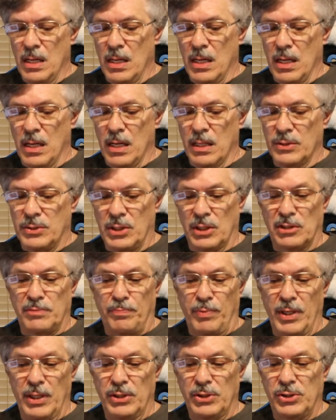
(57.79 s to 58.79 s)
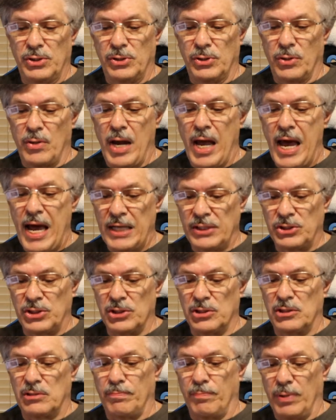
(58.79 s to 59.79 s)
Uh, says place your
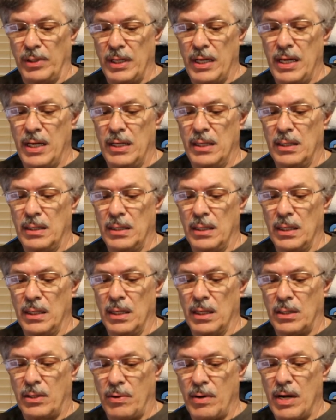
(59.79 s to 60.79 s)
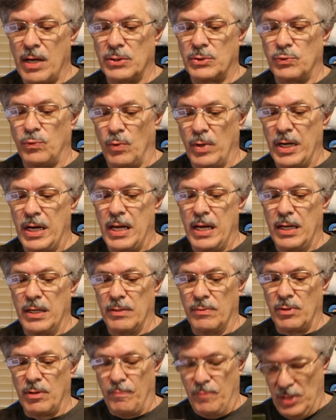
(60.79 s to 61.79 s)
hatchet's blade across one end
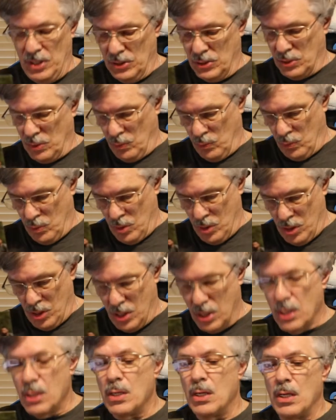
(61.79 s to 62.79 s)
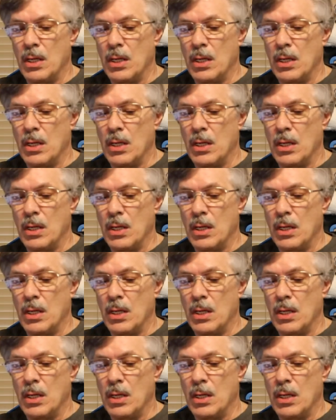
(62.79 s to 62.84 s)
of the piece of wood